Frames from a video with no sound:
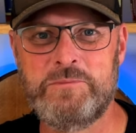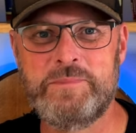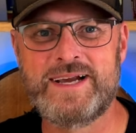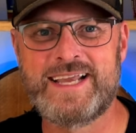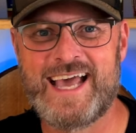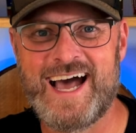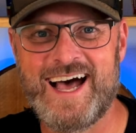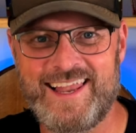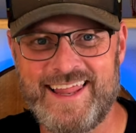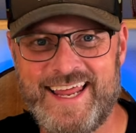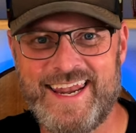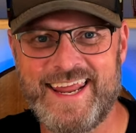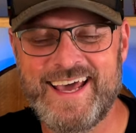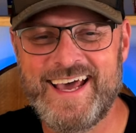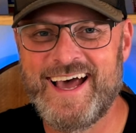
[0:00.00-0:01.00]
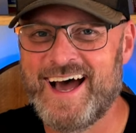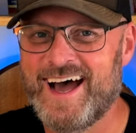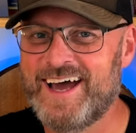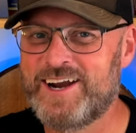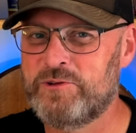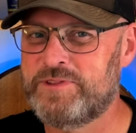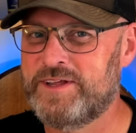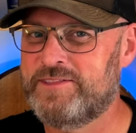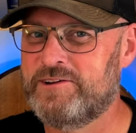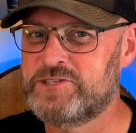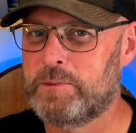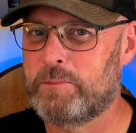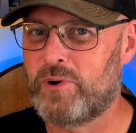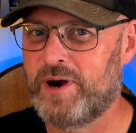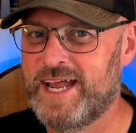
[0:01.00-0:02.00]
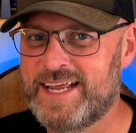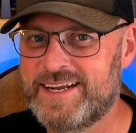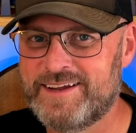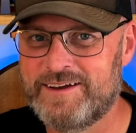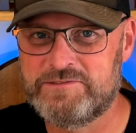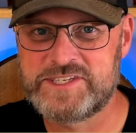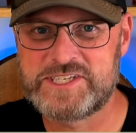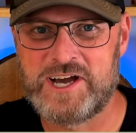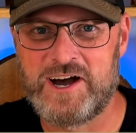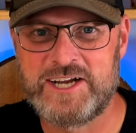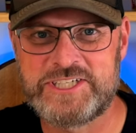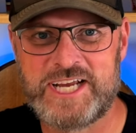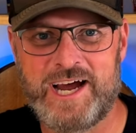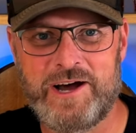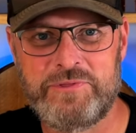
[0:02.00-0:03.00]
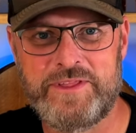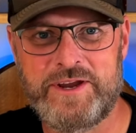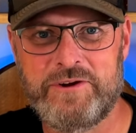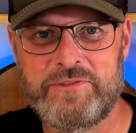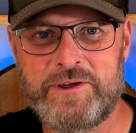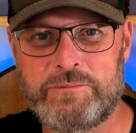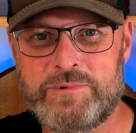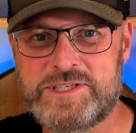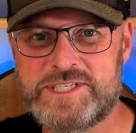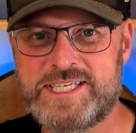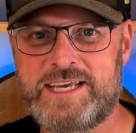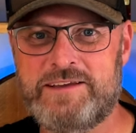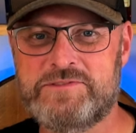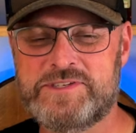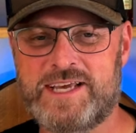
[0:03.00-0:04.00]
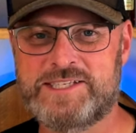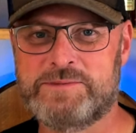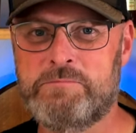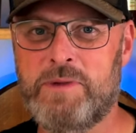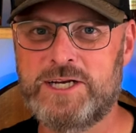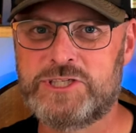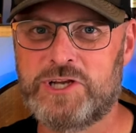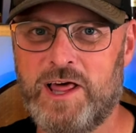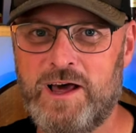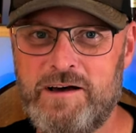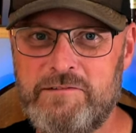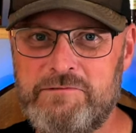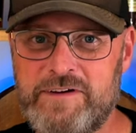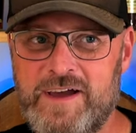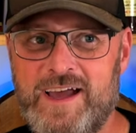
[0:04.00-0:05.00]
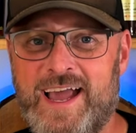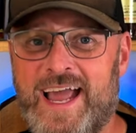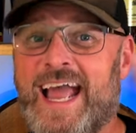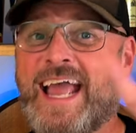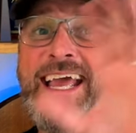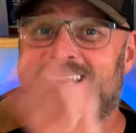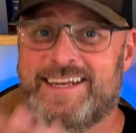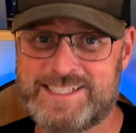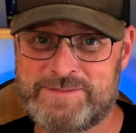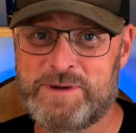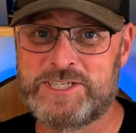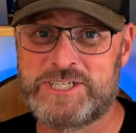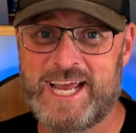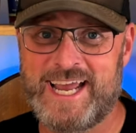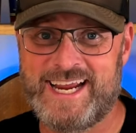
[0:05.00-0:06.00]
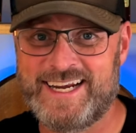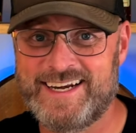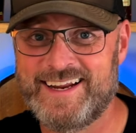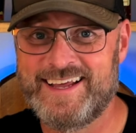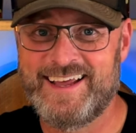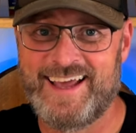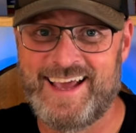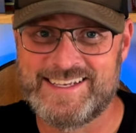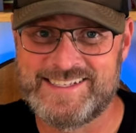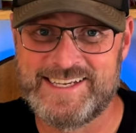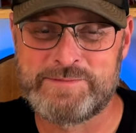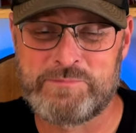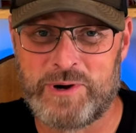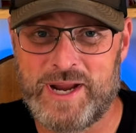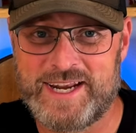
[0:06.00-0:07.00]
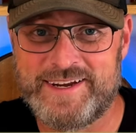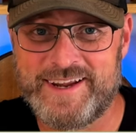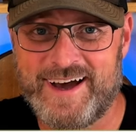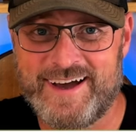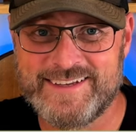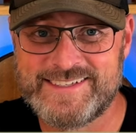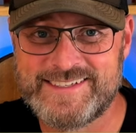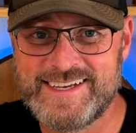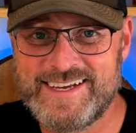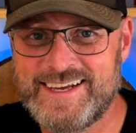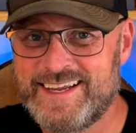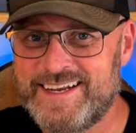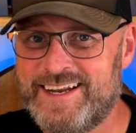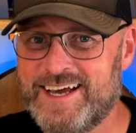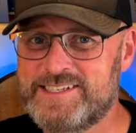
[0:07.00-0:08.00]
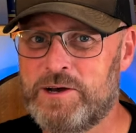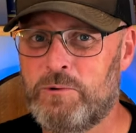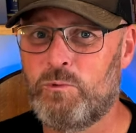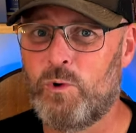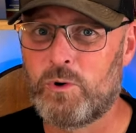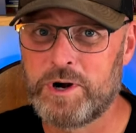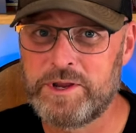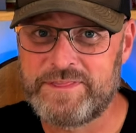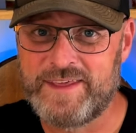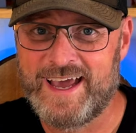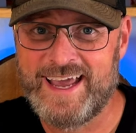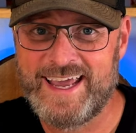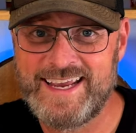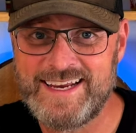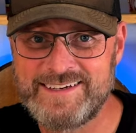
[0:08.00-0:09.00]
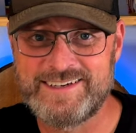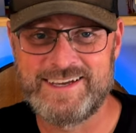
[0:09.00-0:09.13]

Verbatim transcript: Macallan. I don't think there's a brand of scotch out there that receives as much love and as much hate as this brand does. Does it warrant the hate?